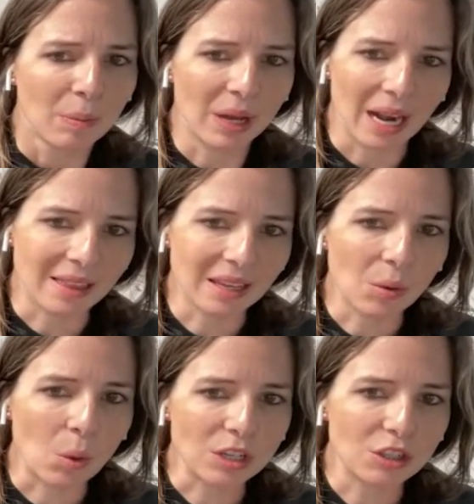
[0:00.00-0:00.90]
But I
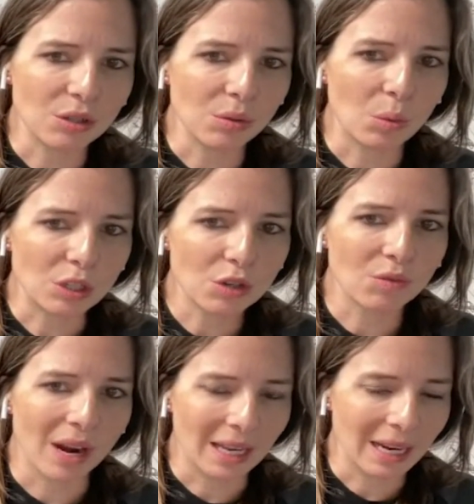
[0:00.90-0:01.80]
think once you
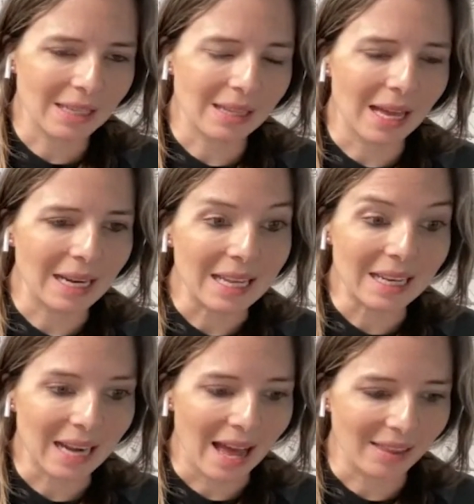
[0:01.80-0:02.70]
recognize that
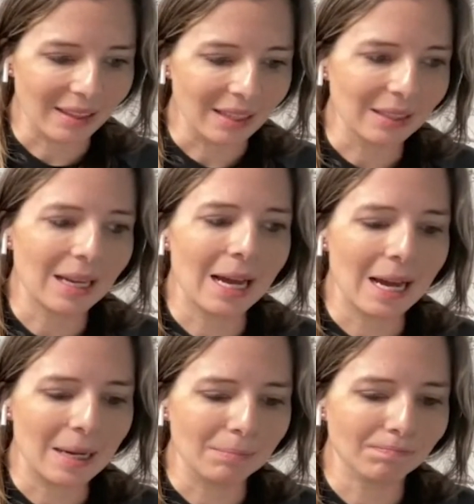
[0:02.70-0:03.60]
in an athlete,
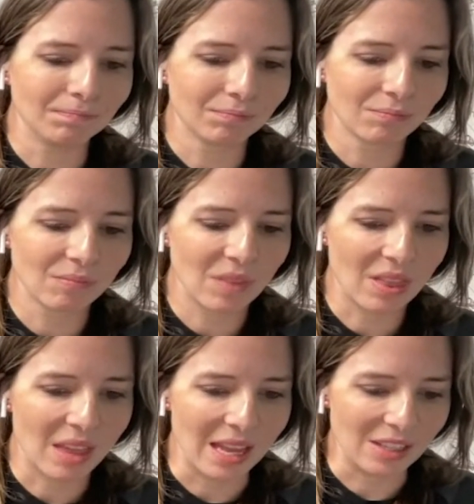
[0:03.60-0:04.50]

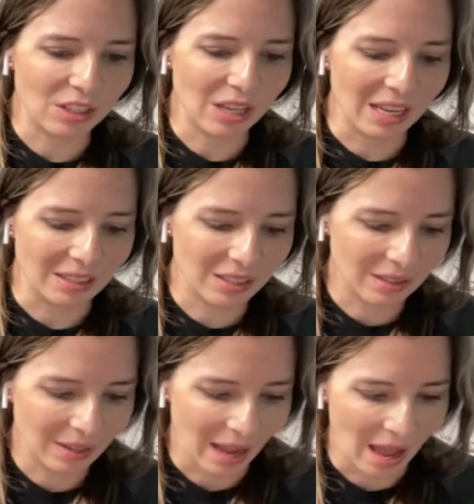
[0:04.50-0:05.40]

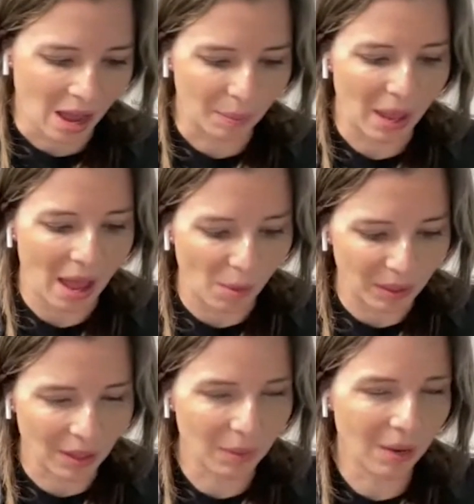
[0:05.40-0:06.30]
it's
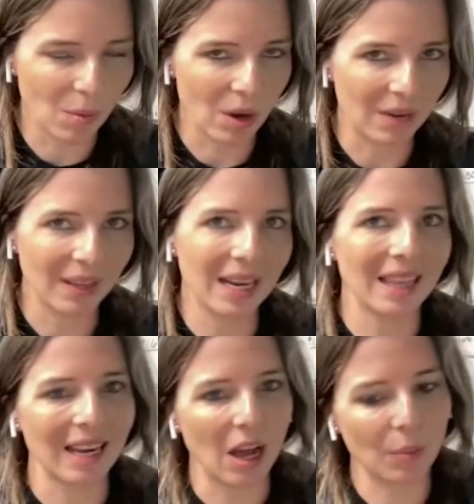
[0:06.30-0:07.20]
helping them become aware of it,
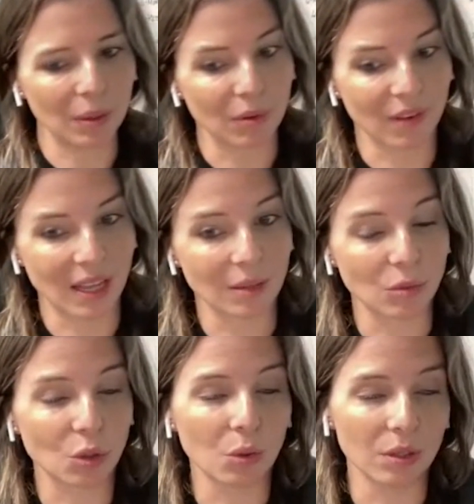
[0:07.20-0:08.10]
and then helping provide
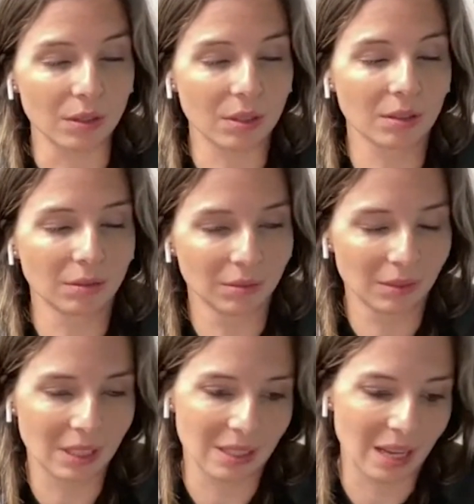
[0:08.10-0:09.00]
them tools
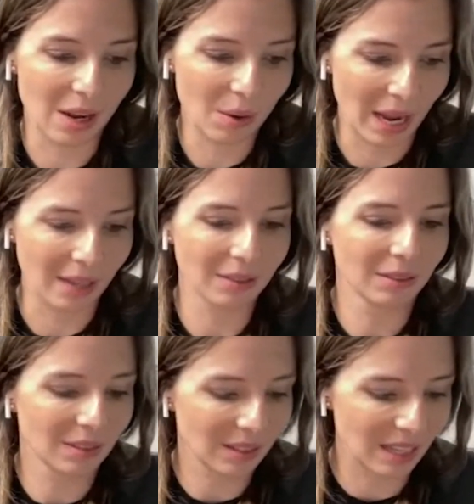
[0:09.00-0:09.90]
to say, okay,
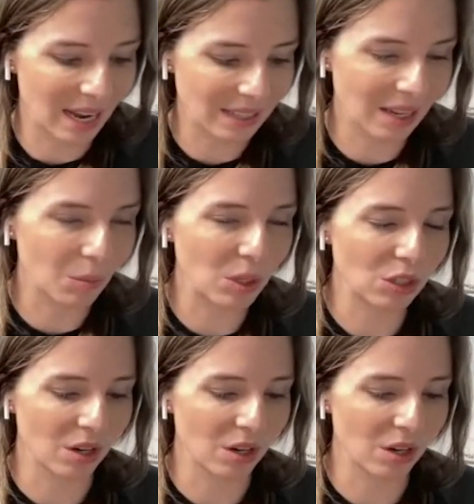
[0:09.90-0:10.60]
the next time we